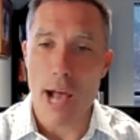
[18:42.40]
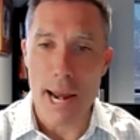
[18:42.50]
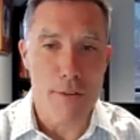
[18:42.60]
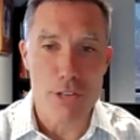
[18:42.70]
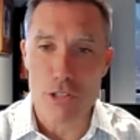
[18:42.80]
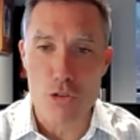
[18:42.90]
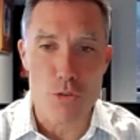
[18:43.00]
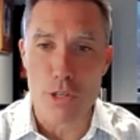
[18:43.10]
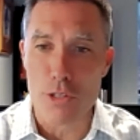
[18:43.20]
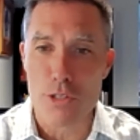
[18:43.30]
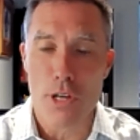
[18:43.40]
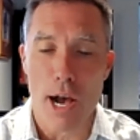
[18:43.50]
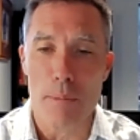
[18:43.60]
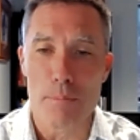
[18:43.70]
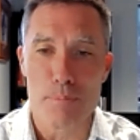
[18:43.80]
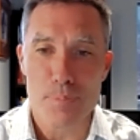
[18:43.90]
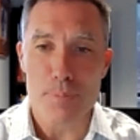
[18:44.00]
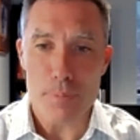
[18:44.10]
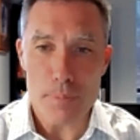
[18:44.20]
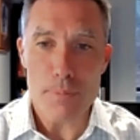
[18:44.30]
Not every student,
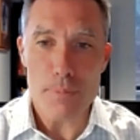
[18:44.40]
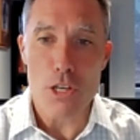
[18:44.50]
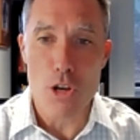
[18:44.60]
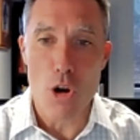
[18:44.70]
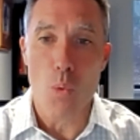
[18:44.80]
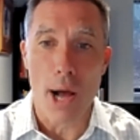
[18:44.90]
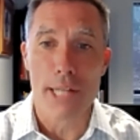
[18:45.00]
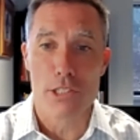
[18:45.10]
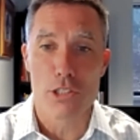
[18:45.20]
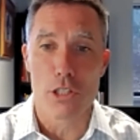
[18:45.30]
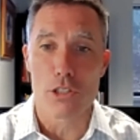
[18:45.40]
wants